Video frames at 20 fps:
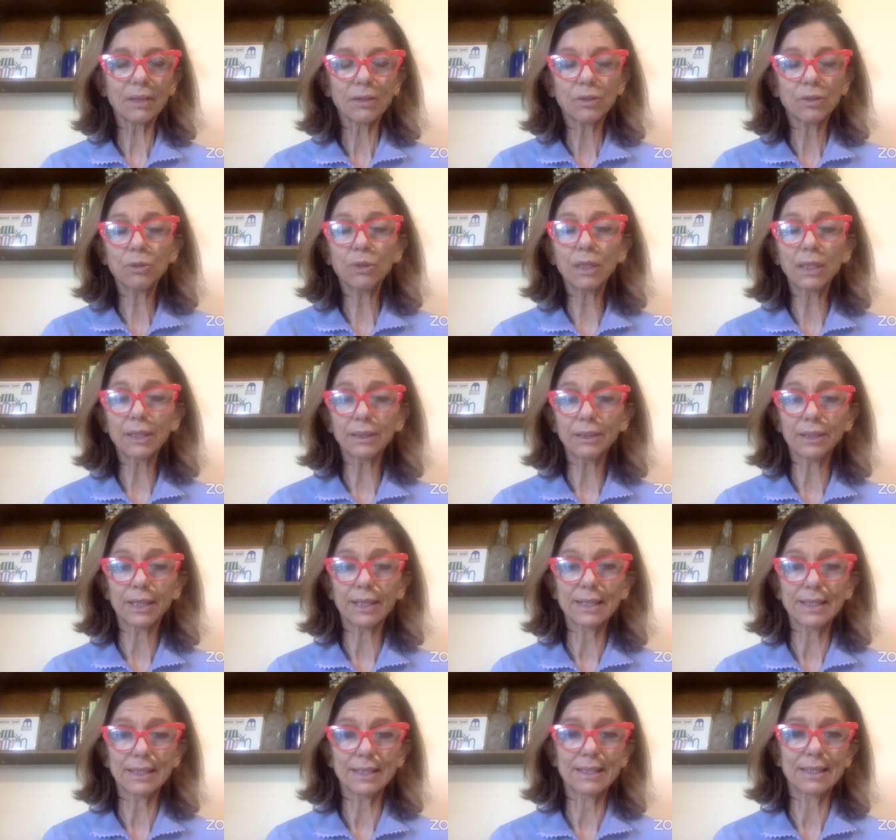to the little
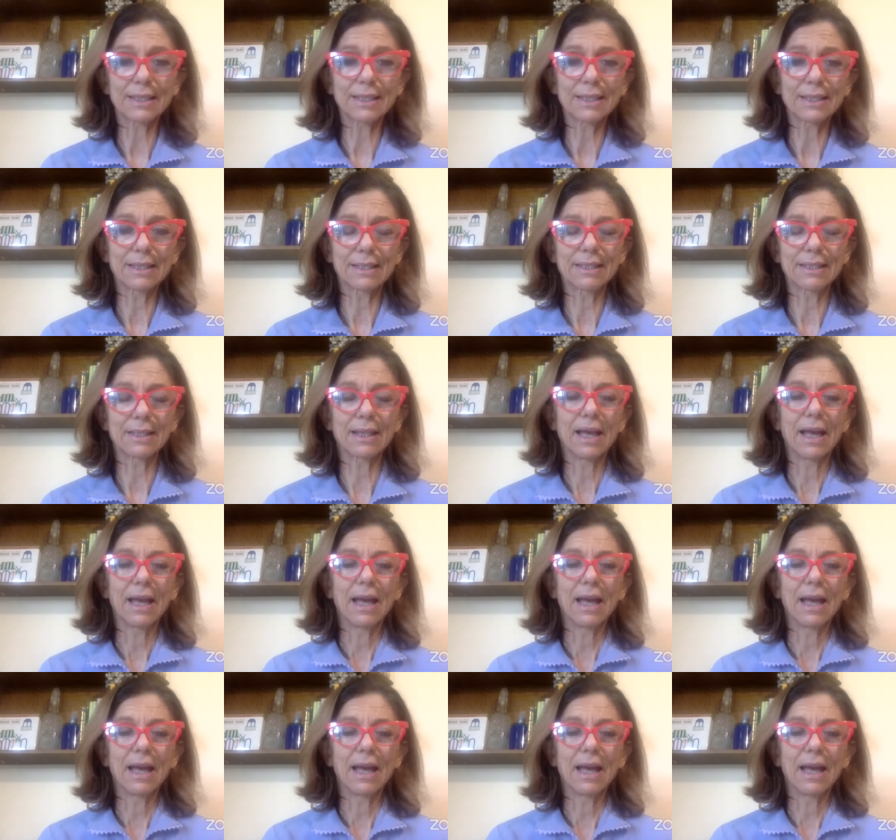kittens.